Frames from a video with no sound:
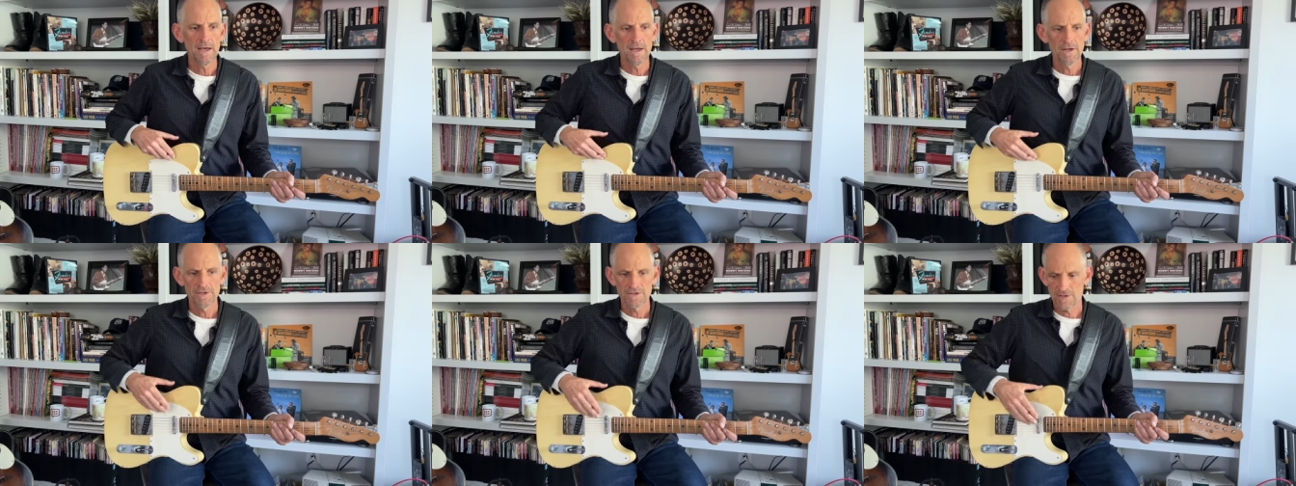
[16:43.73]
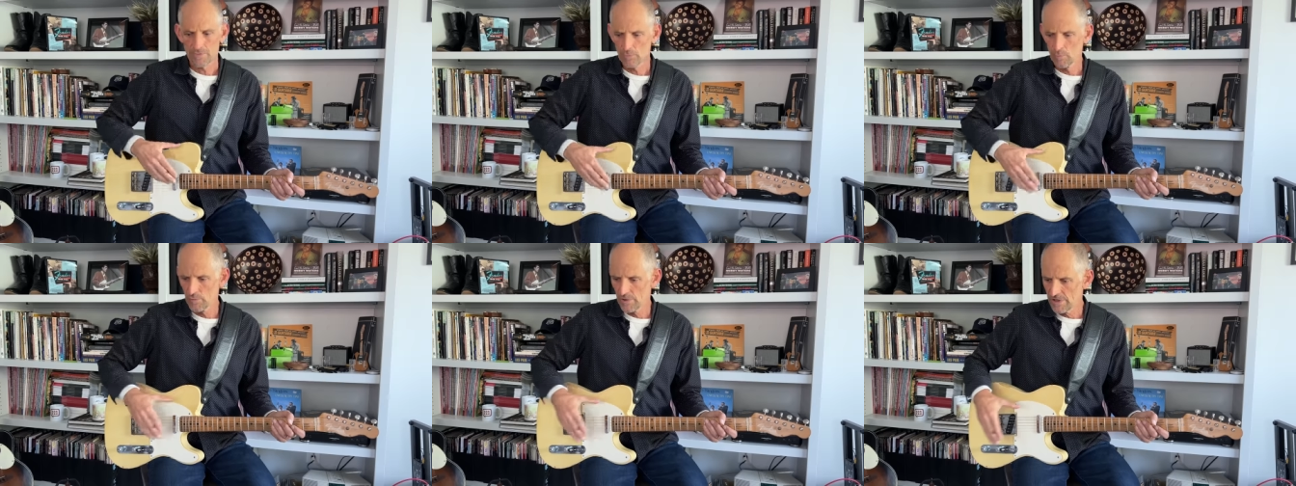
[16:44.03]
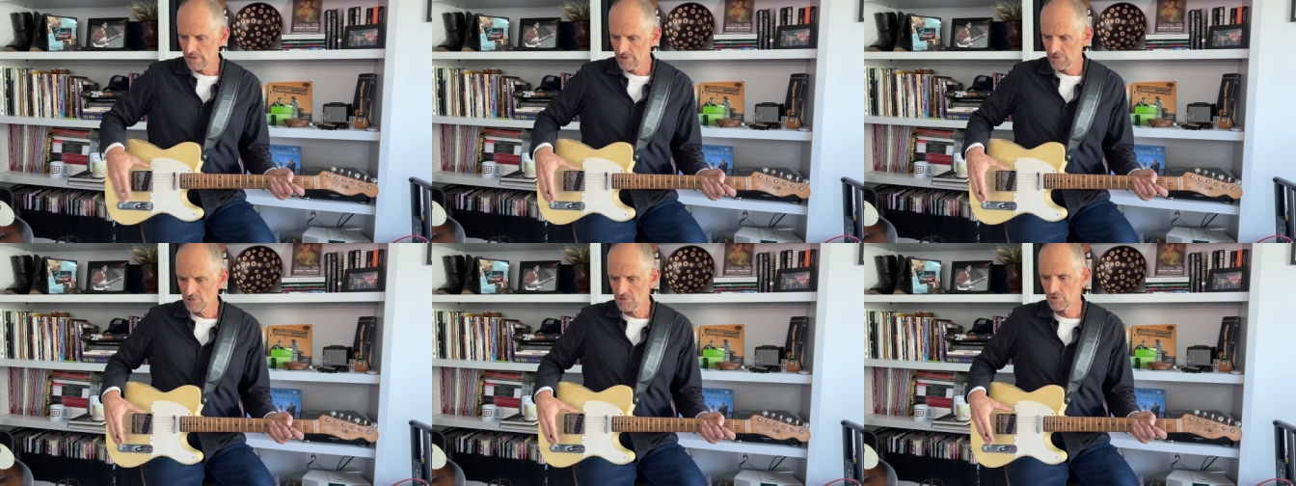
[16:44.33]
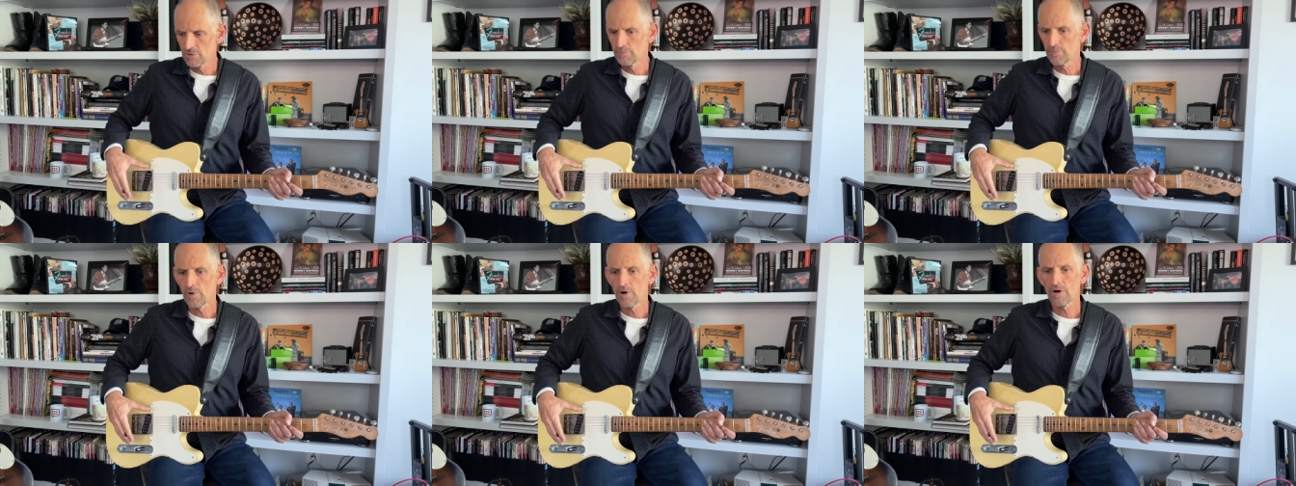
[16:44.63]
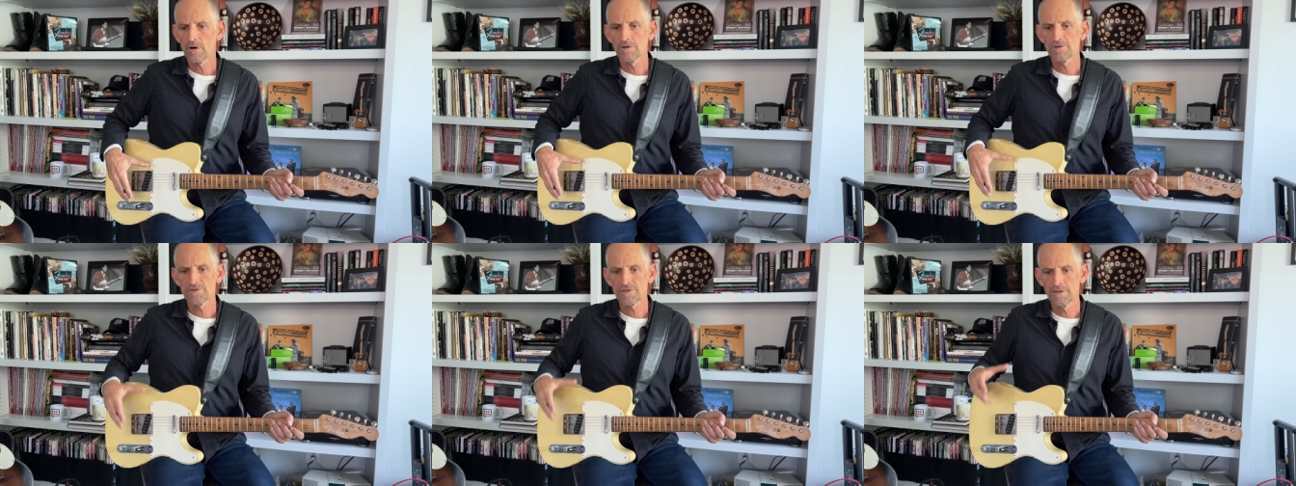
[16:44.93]
some reissue
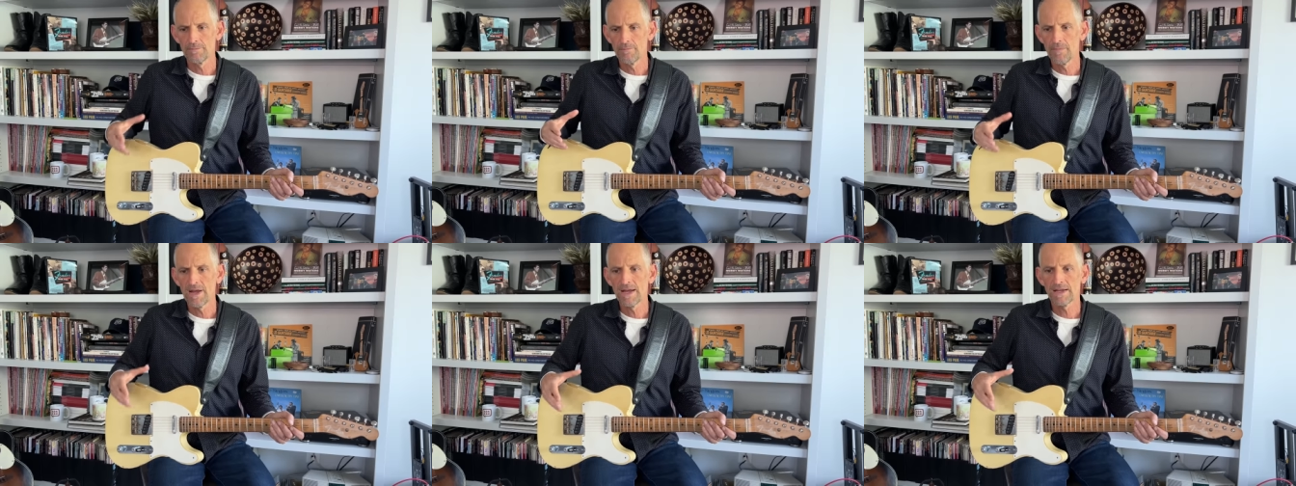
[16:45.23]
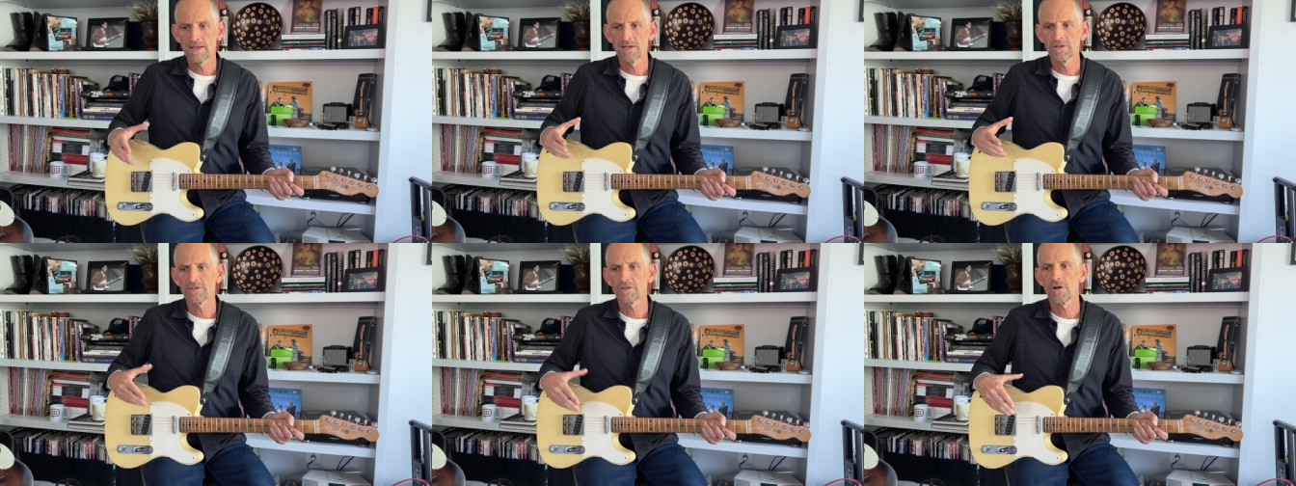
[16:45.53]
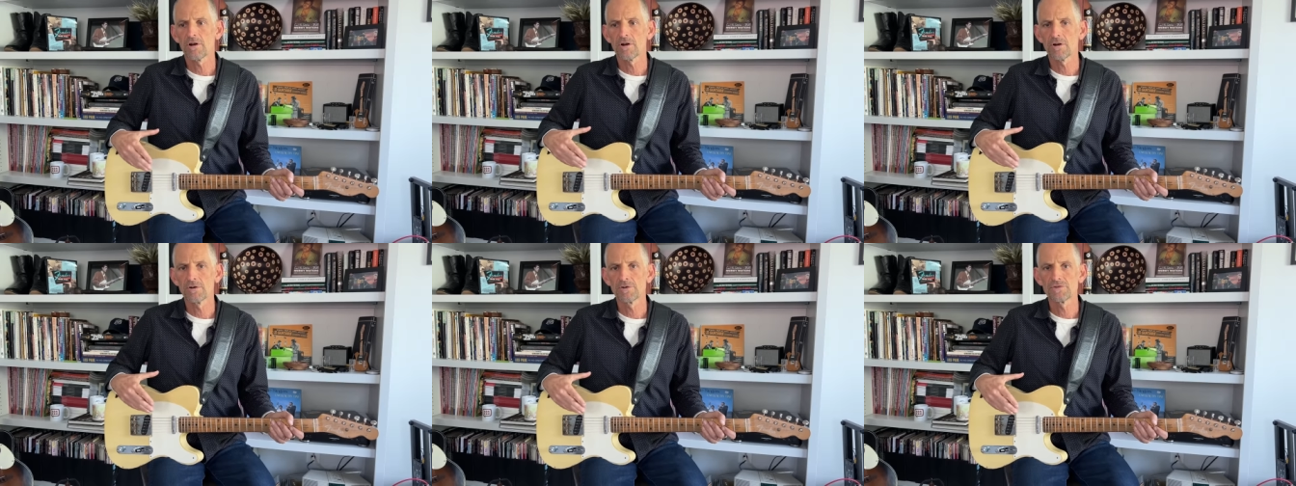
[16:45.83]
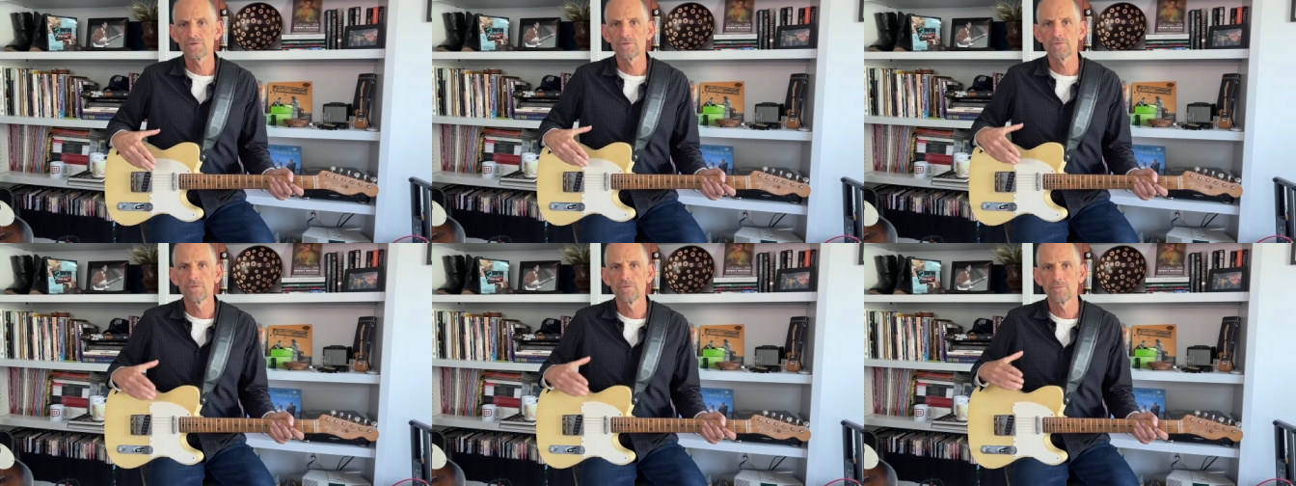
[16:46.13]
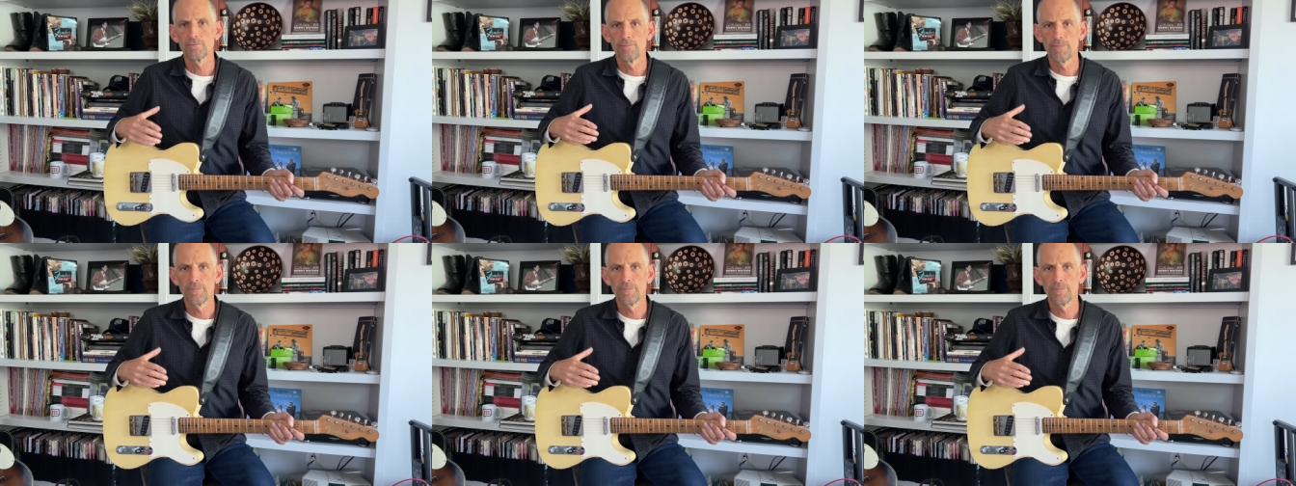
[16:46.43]
parts and make guitars